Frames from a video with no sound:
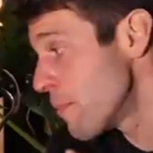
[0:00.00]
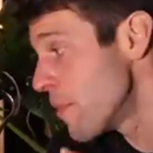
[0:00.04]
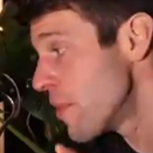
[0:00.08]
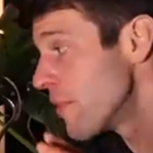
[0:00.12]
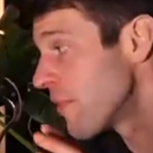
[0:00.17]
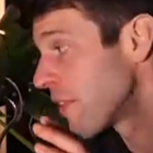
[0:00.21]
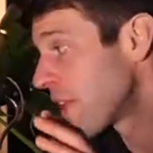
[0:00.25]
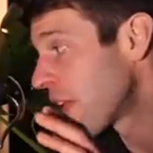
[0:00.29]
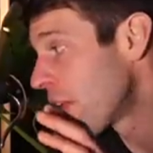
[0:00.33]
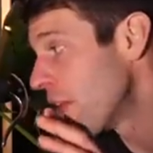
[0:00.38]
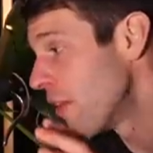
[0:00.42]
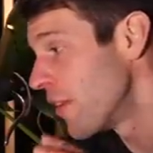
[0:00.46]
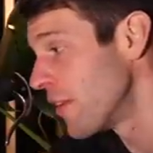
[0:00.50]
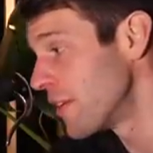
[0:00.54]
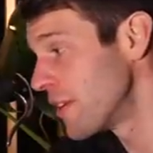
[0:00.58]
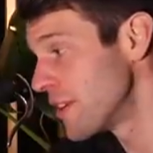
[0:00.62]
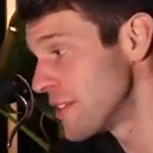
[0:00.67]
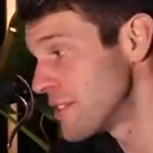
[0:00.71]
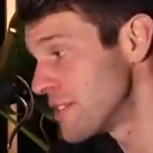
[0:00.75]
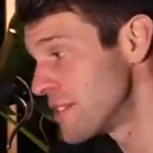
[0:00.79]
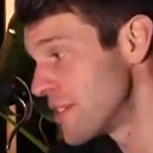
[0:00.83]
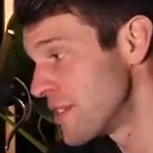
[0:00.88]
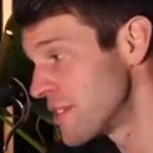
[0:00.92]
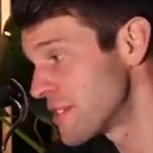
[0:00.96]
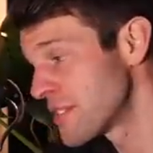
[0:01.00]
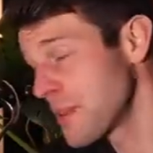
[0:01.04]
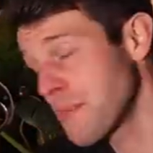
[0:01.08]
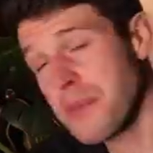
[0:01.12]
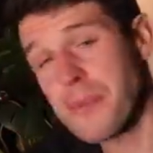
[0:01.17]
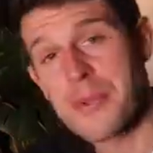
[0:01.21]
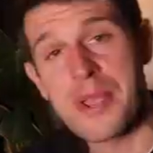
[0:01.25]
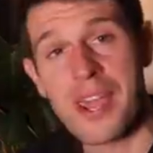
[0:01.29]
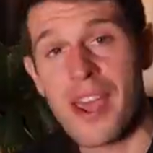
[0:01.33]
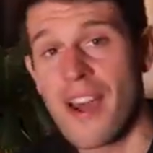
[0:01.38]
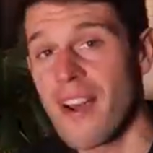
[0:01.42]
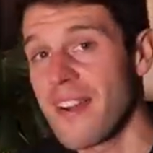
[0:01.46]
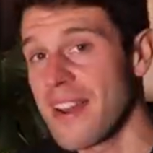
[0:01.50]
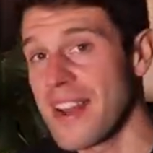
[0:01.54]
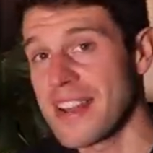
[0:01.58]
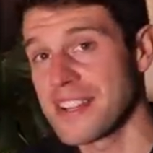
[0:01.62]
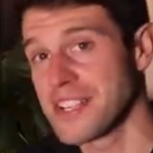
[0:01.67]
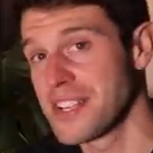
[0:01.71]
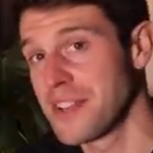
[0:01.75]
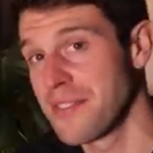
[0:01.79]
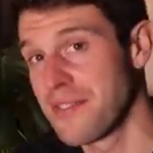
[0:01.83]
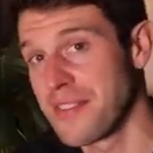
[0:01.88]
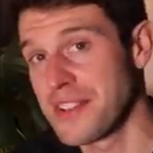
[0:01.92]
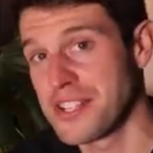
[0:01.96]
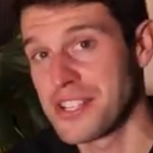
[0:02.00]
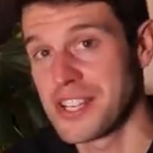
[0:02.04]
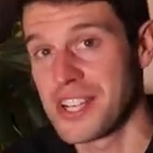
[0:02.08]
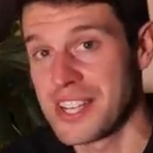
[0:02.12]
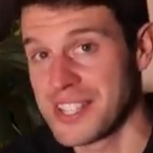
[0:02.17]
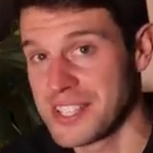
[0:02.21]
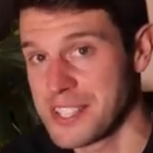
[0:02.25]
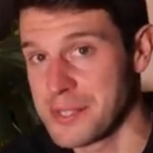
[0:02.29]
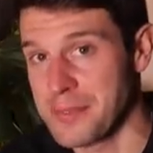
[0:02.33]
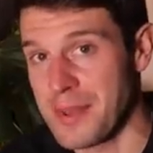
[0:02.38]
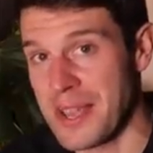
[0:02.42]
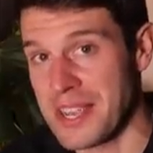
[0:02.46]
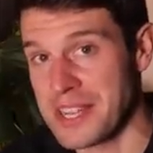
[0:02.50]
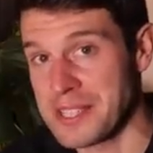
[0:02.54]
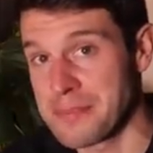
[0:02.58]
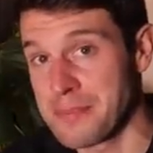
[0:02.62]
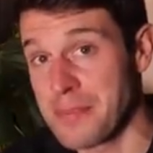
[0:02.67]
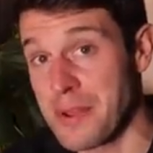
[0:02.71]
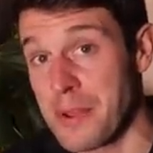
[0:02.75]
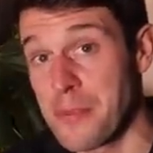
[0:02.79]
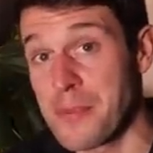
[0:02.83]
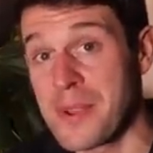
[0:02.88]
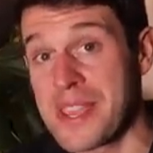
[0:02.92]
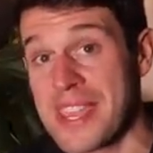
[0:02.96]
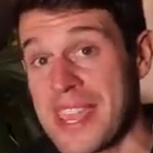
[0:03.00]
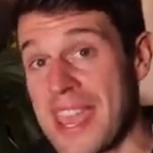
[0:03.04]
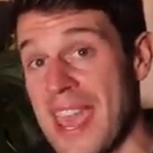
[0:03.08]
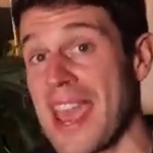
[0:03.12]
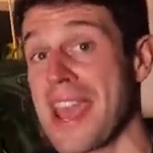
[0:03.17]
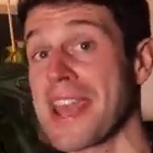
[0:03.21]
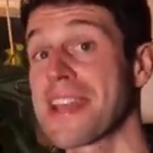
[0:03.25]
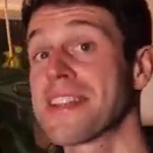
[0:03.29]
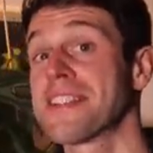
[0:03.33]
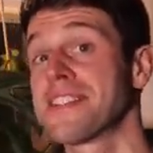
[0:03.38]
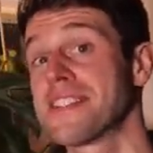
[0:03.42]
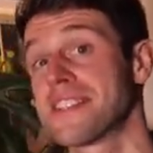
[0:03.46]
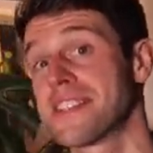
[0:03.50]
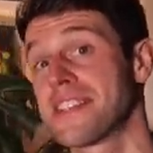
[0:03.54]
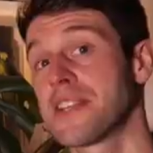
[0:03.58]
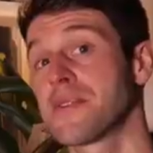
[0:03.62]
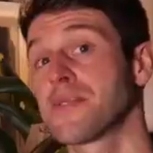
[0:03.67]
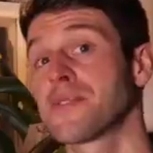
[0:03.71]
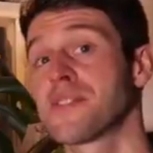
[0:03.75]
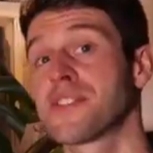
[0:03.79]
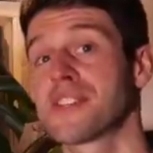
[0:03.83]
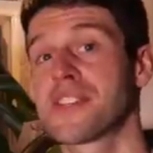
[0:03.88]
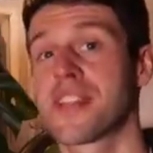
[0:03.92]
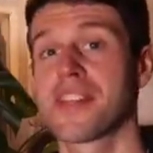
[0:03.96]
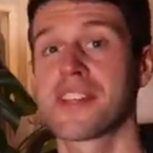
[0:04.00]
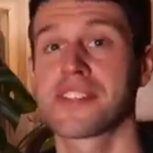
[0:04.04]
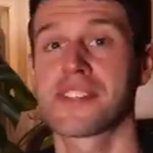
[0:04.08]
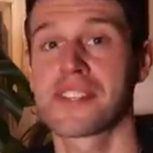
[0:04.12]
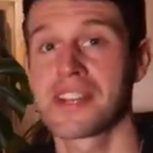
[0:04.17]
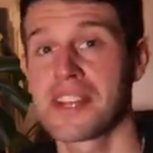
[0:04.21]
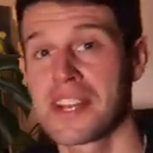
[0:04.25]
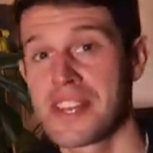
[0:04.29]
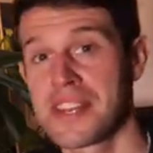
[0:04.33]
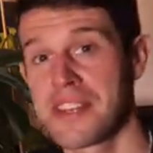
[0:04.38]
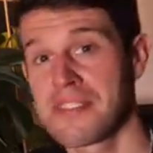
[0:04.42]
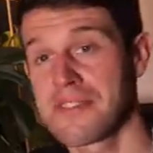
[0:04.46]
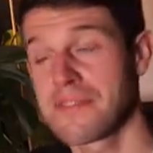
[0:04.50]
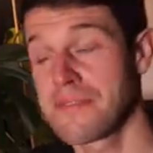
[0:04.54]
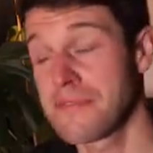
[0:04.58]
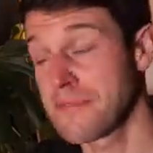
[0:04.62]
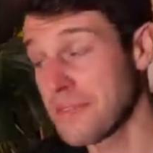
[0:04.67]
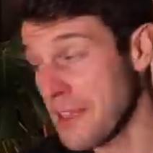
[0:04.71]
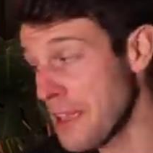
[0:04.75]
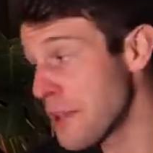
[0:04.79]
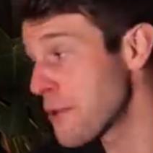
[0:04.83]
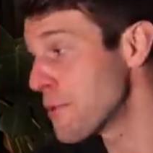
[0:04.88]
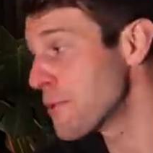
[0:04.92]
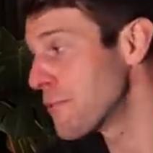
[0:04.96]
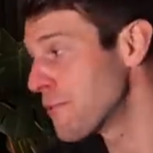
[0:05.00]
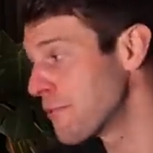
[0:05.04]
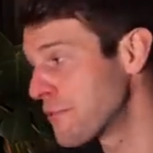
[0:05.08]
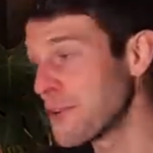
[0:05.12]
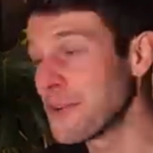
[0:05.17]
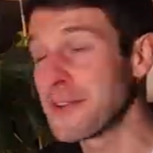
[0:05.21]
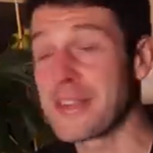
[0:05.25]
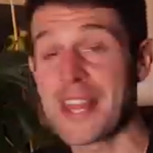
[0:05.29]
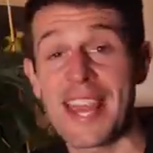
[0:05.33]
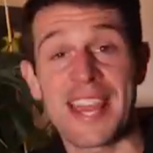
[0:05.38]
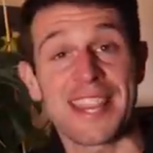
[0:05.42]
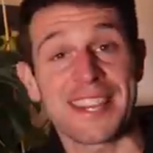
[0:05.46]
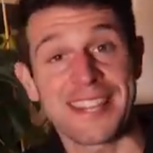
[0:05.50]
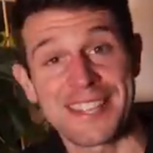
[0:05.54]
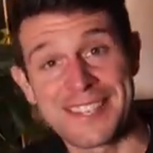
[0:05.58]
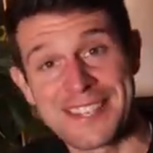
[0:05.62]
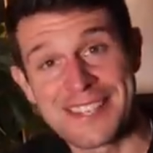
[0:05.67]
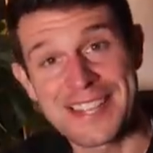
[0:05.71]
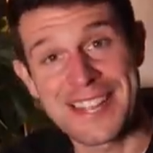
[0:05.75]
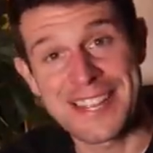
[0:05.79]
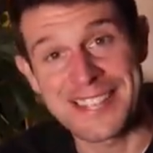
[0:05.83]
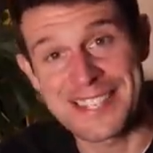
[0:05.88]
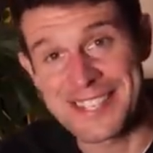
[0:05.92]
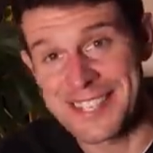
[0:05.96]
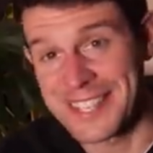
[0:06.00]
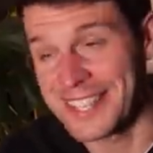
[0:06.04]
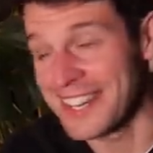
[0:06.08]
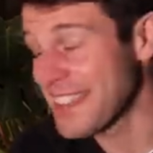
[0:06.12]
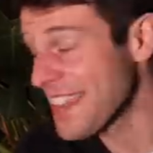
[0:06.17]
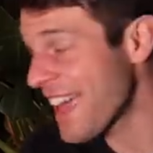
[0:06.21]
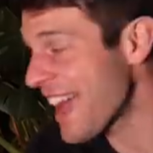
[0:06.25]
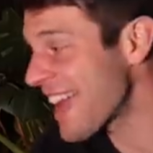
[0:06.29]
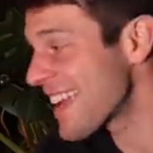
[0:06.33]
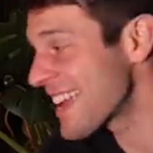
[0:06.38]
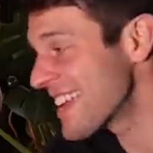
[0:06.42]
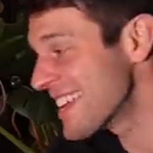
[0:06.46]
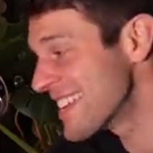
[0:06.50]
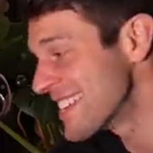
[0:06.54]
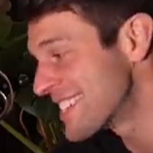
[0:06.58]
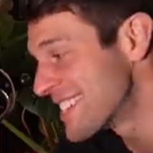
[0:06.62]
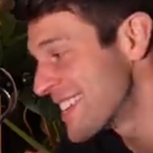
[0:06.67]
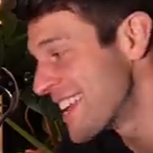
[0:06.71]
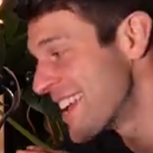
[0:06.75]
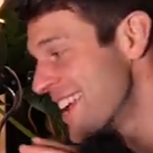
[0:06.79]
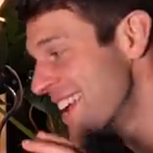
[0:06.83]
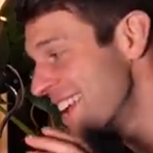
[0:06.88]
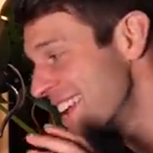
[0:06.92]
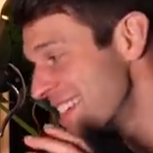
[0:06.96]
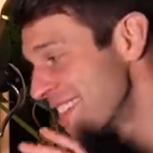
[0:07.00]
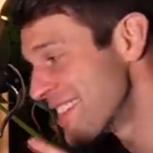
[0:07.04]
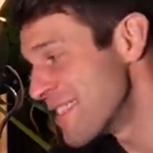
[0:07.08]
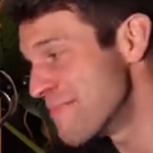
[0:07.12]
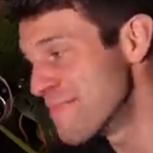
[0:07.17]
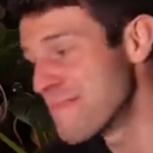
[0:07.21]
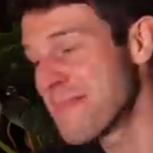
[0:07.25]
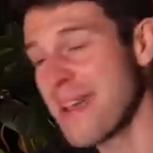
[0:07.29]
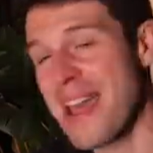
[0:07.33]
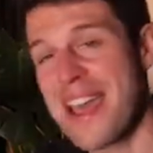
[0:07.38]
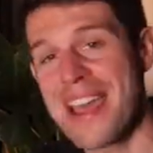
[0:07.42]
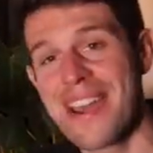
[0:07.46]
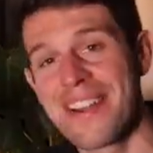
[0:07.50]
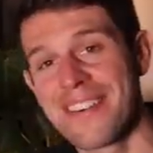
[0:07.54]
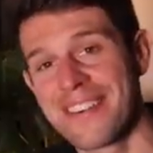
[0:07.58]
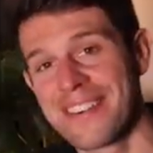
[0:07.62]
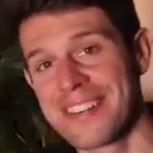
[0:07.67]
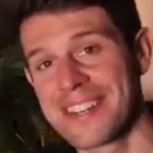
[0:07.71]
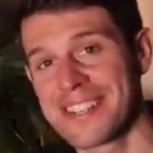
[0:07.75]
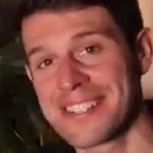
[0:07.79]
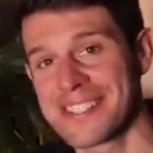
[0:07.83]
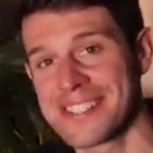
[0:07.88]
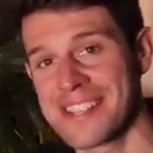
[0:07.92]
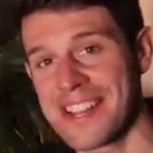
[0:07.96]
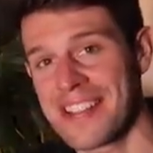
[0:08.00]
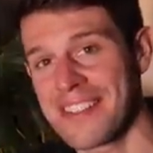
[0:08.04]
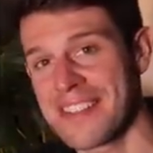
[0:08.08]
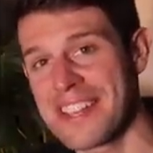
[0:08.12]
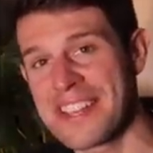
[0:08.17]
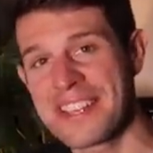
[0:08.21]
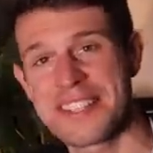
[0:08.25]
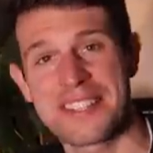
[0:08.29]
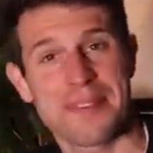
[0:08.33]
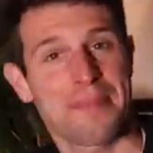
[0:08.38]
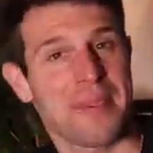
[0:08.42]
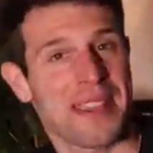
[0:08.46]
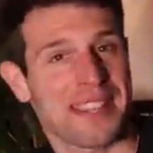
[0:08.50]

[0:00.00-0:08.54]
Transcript: moving on to something we can't actually visually inspect, but we can still certainly feel for their condition, and that is the bearings. Now, these are